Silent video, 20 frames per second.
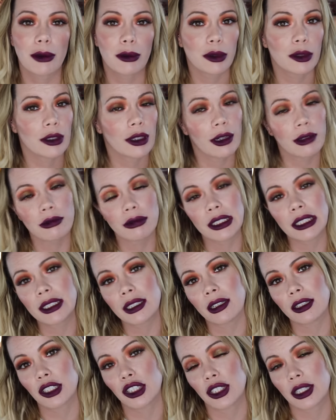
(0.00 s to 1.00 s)
I will not
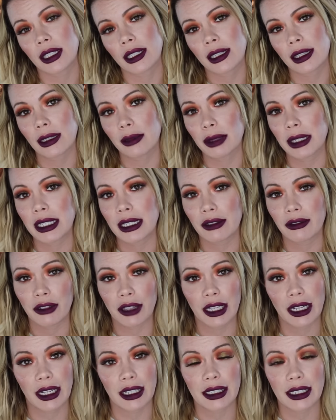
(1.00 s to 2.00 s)
retouch this lipstick for
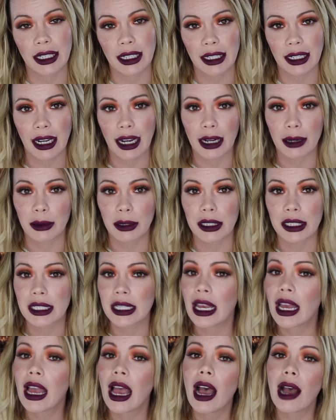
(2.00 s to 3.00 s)
the next 8 hours.